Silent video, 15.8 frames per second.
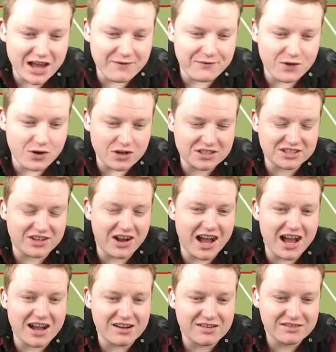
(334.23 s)
Live 4
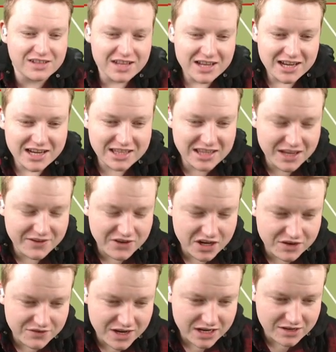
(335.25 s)
style, and they've got
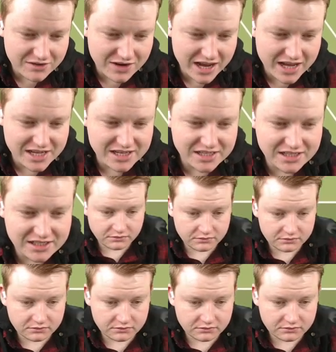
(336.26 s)
to run away.